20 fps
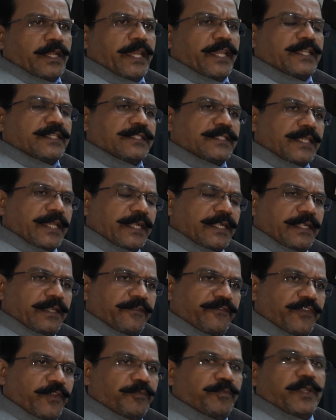exactly
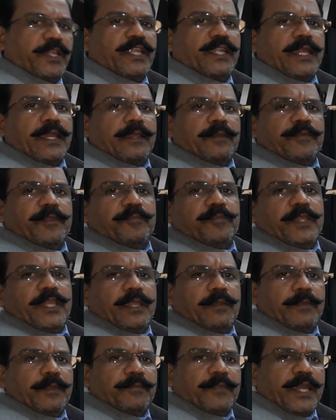50
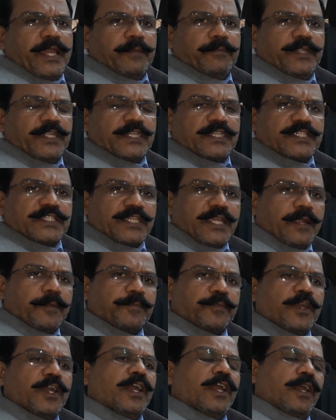mm diameter
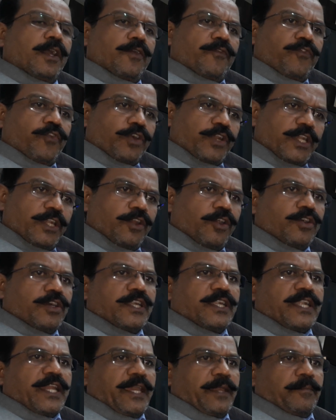shaft for a
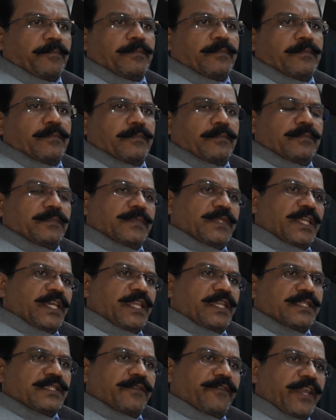longer time. There
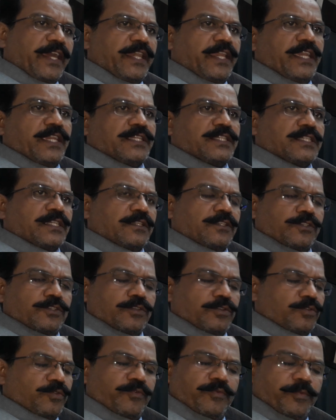is a variation.
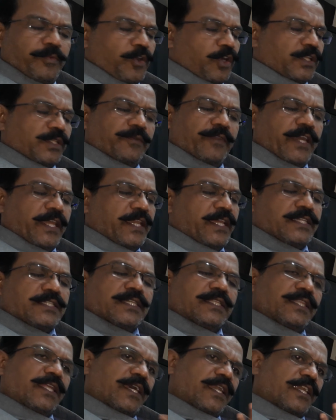So for the
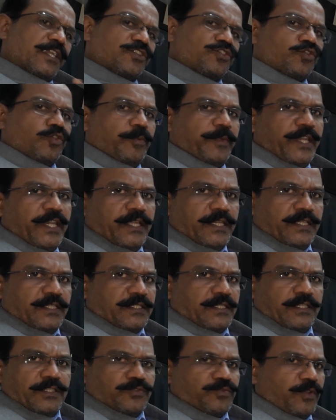variation there are so many
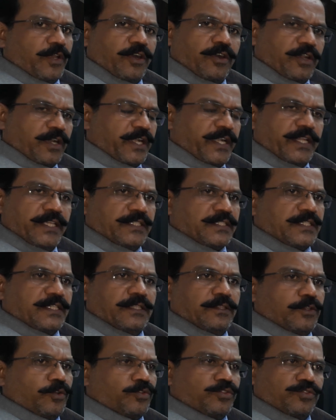reasons. We have already
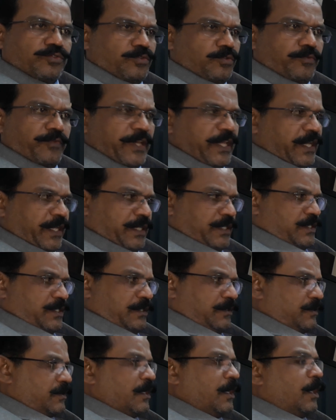seen those
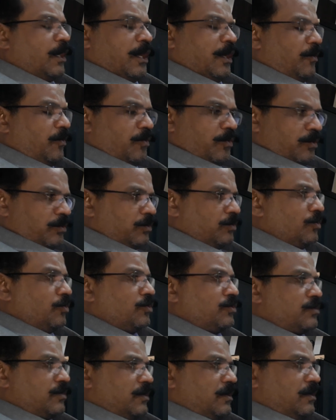variations,
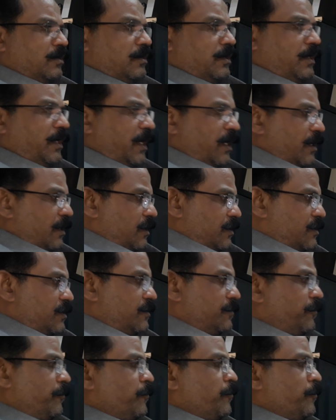those errors.